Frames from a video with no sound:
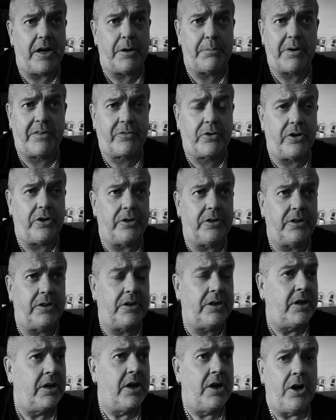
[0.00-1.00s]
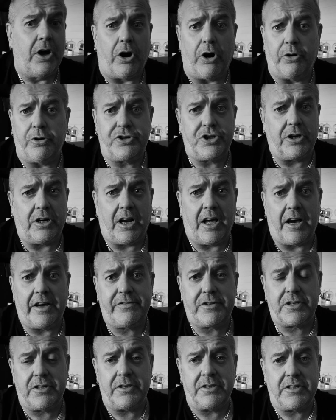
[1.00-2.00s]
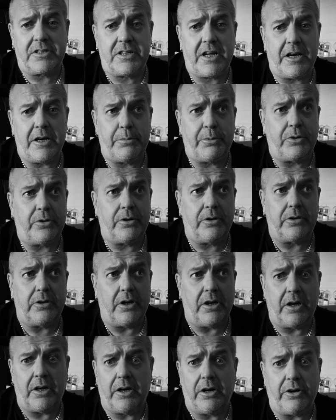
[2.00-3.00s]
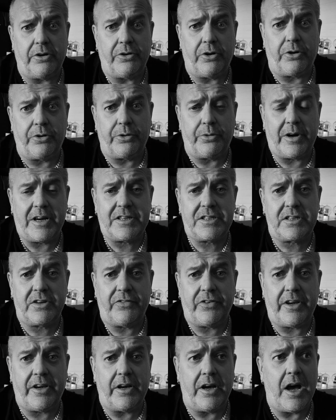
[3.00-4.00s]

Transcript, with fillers: arm. I've got a Origin Live turntable uh, and all the rest of it.